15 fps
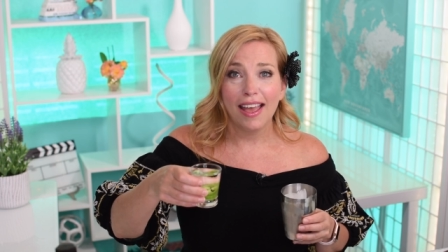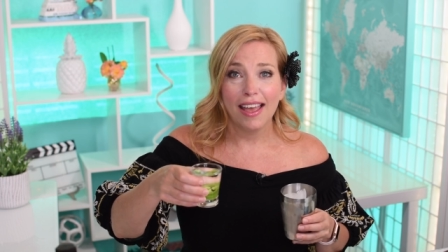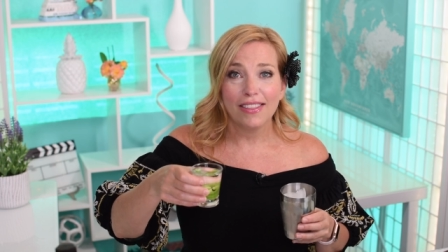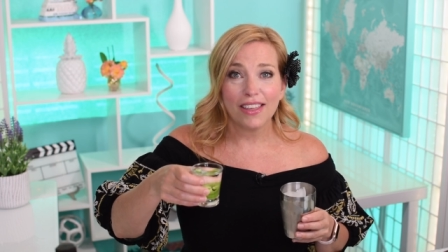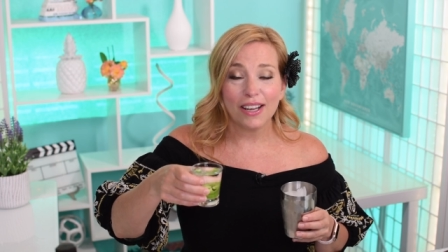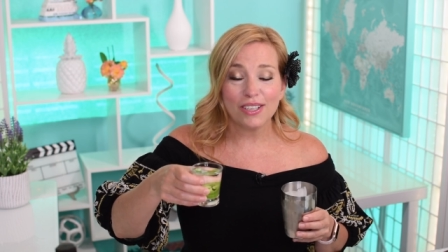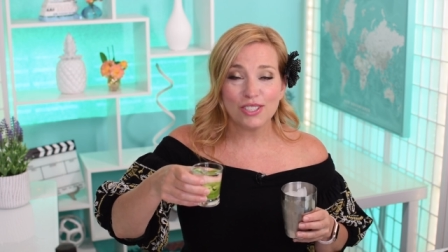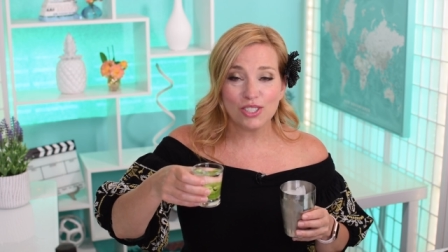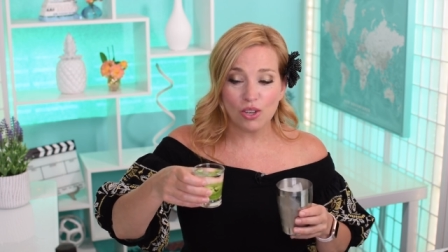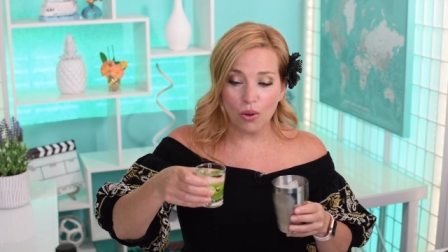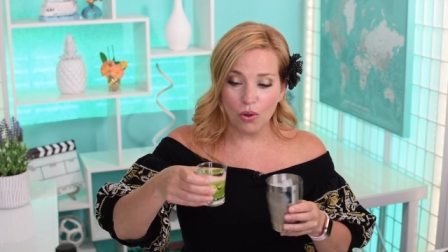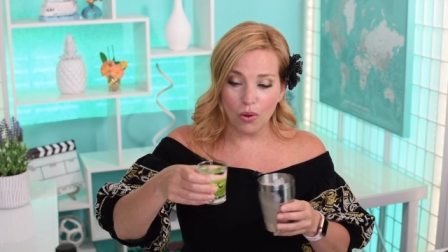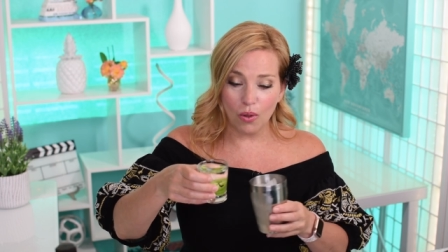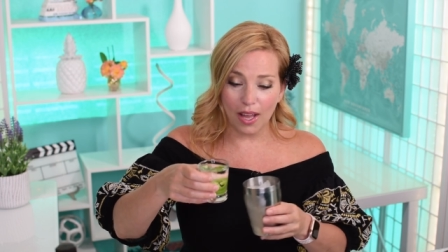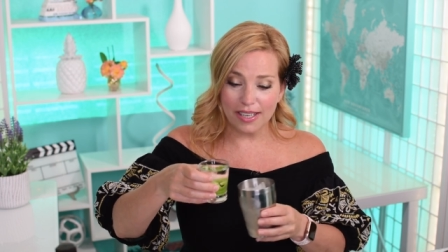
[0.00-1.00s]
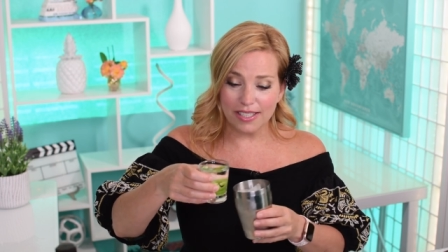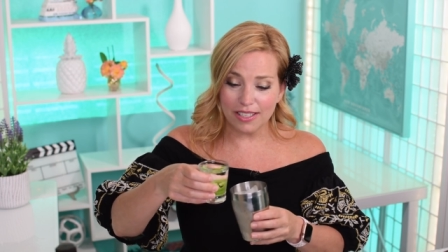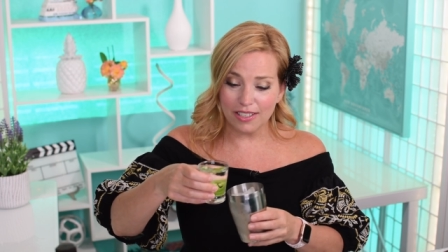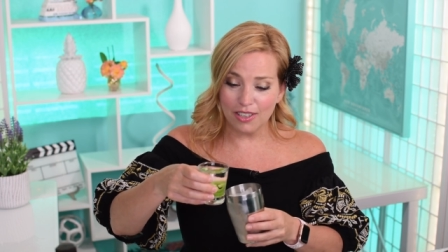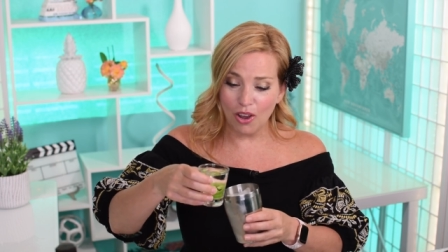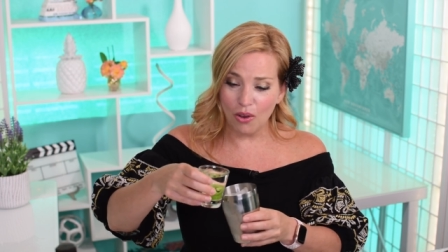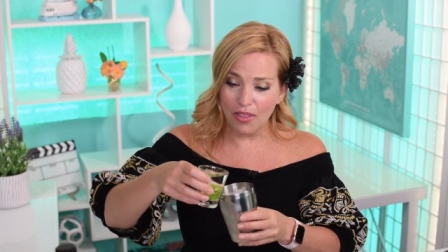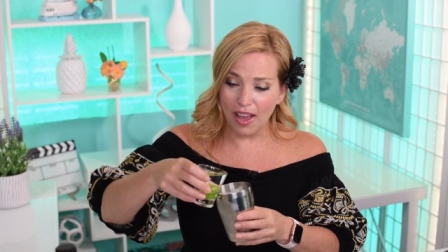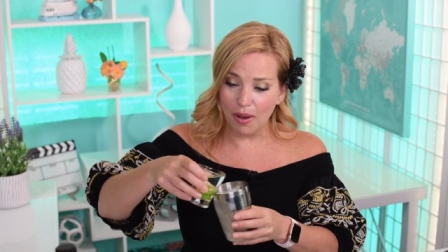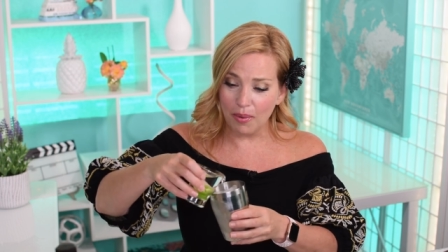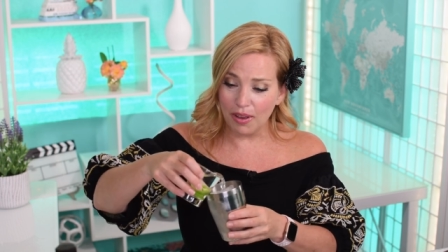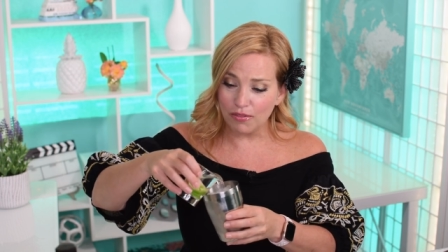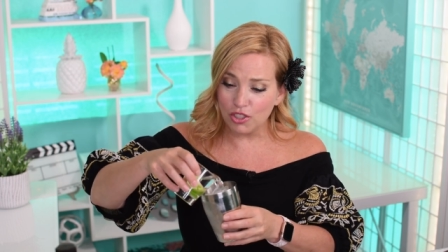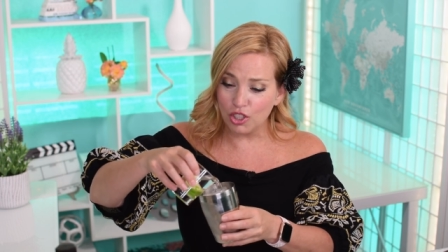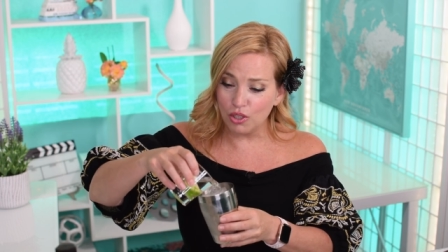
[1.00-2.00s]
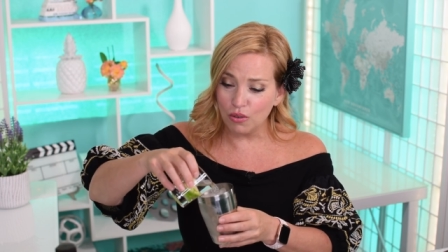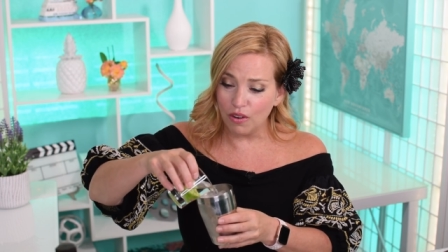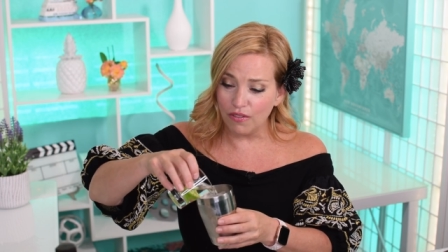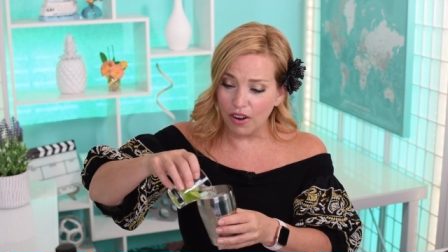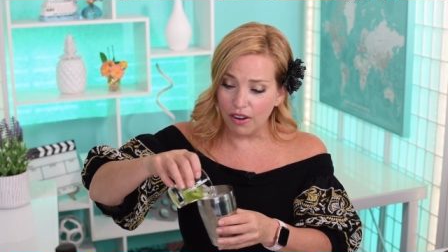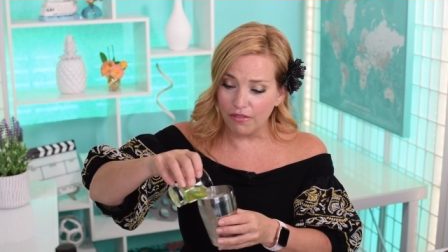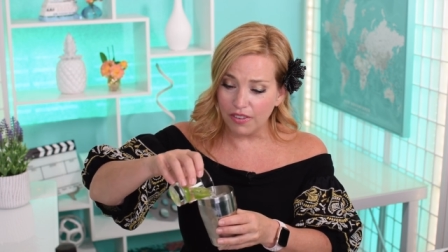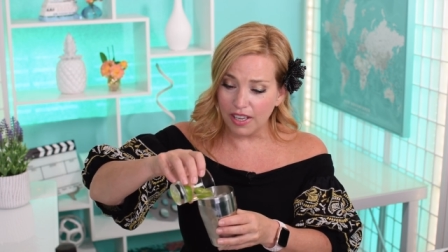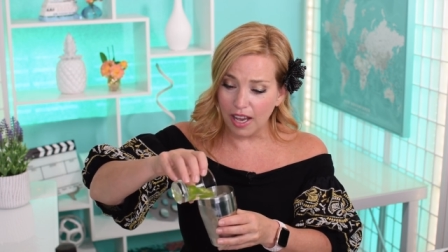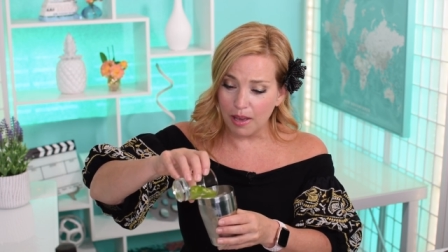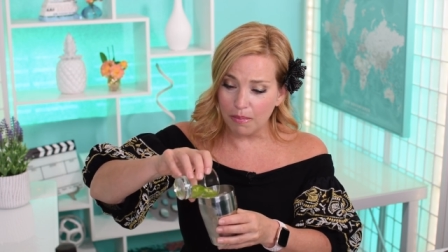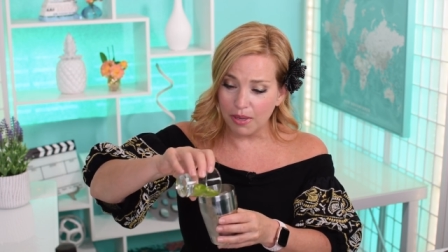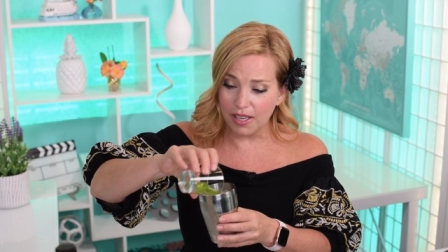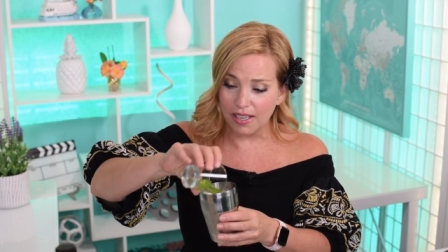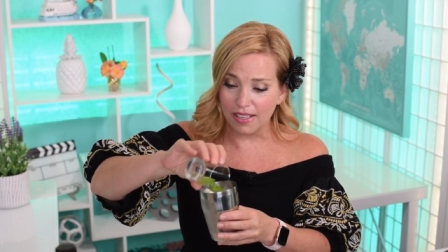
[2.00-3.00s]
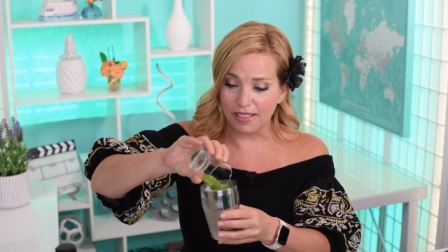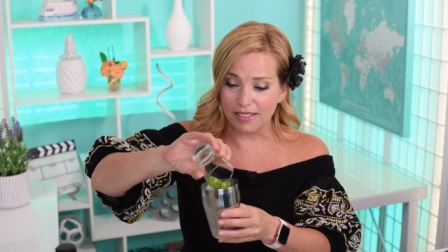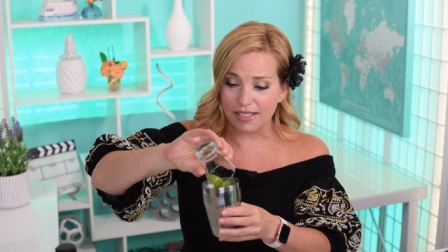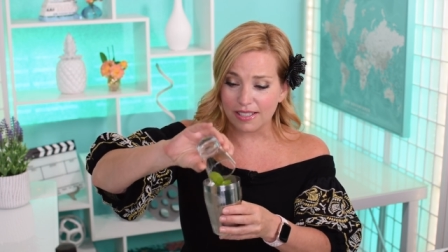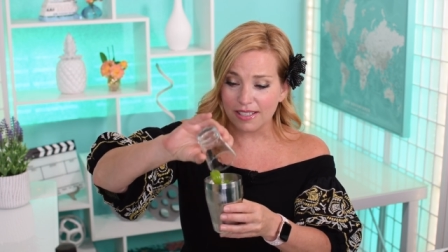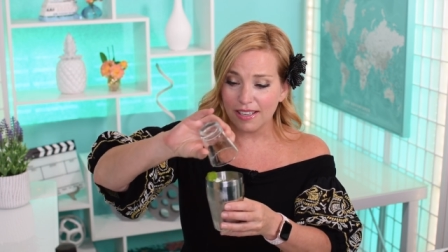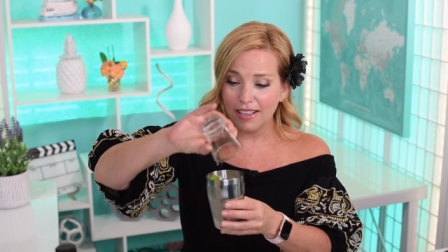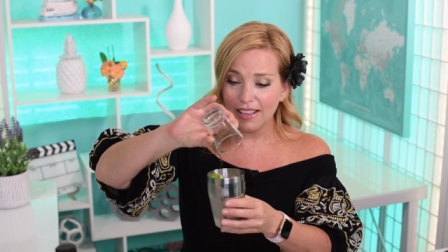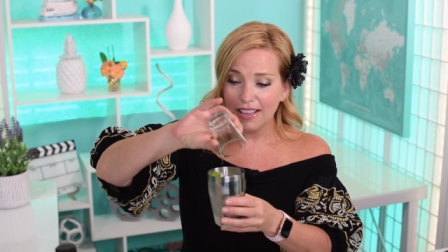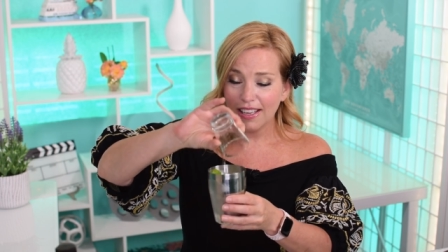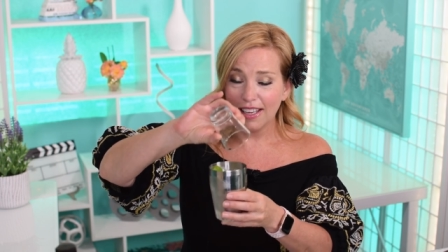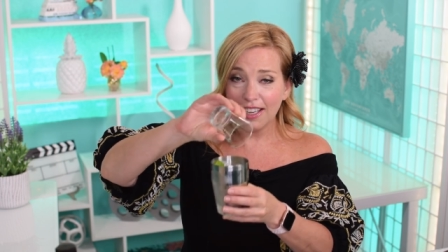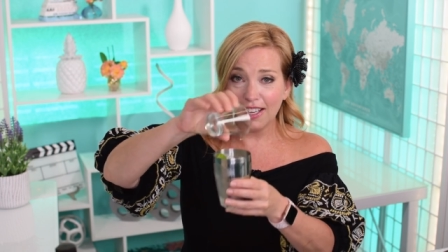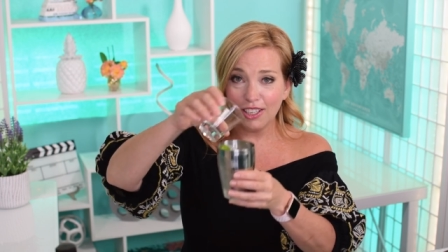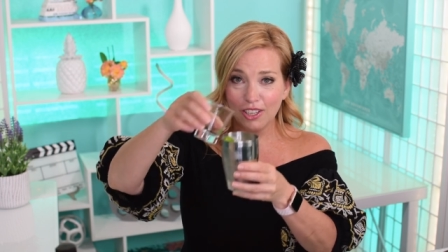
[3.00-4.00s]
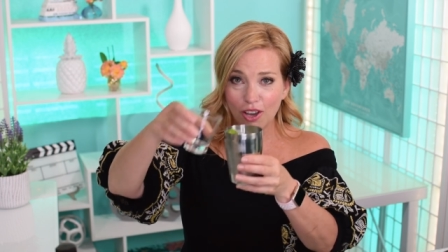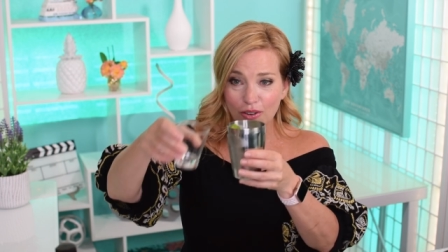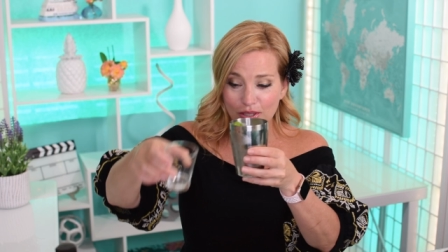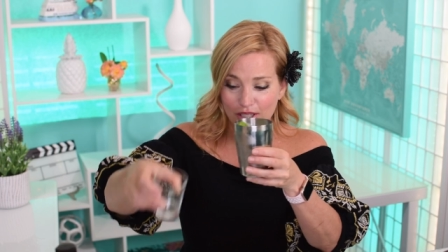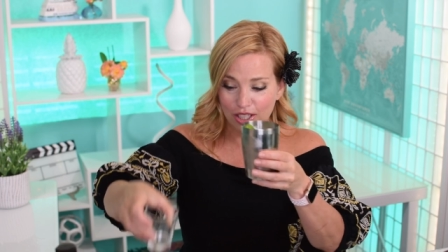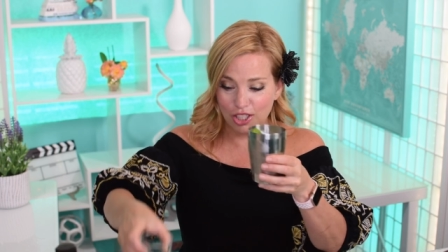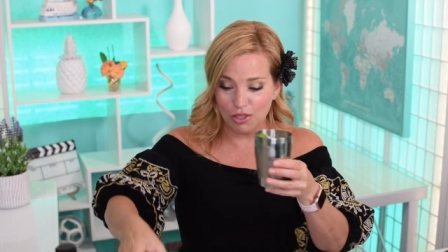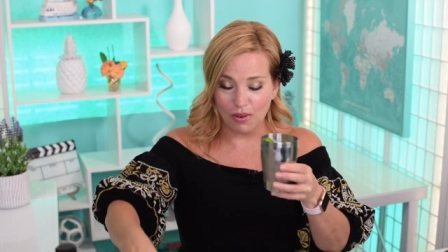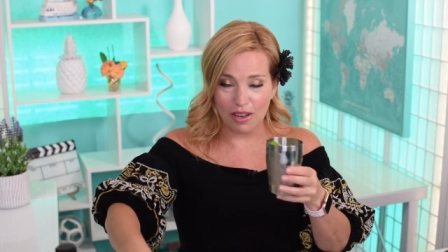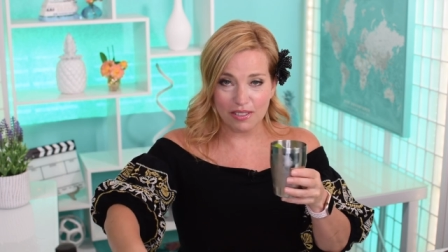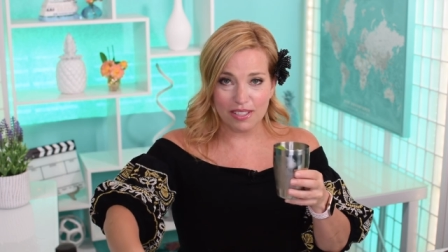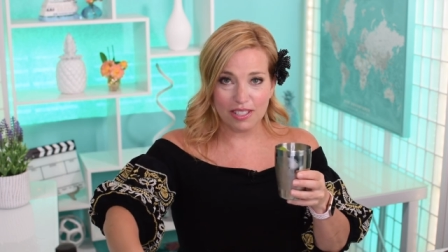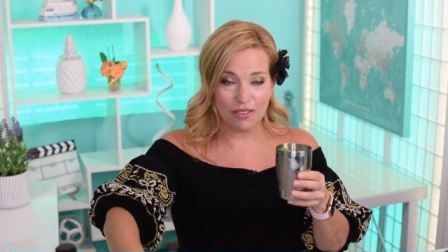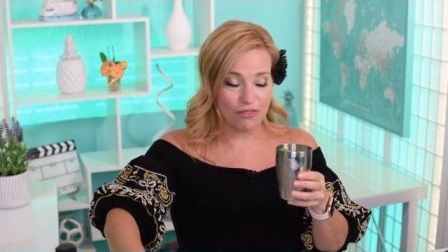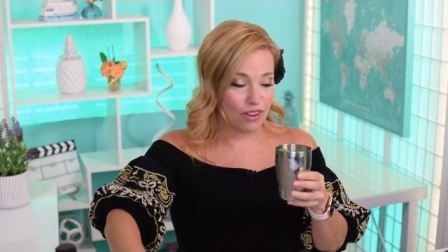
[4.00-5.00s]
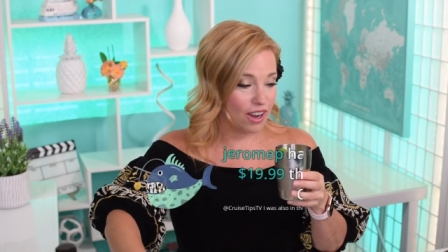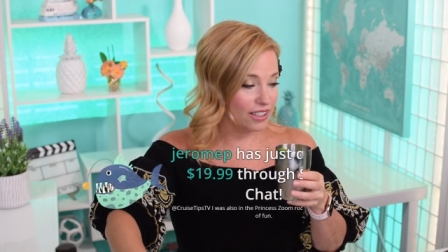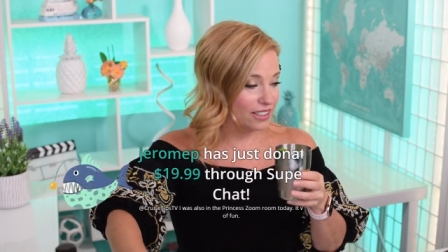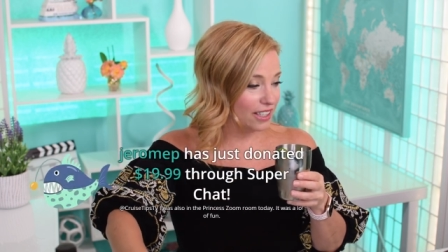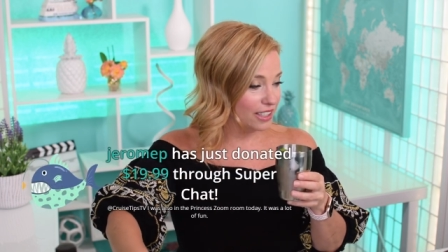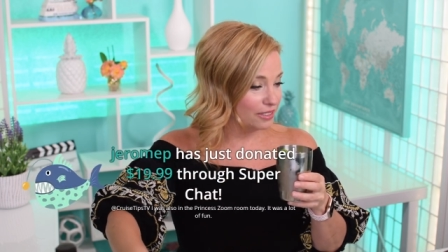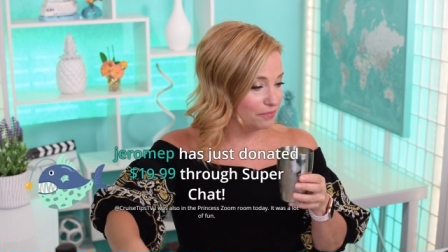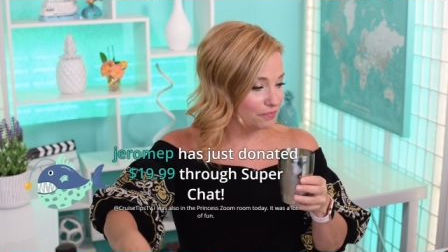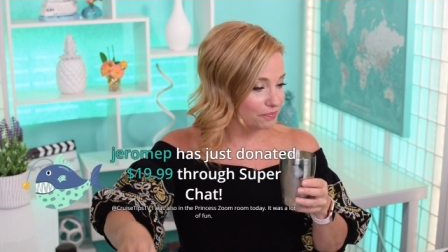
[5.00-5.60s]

That is so cool. I didn't know that. We have two of our VIPs. In goes the two ounces of vodka.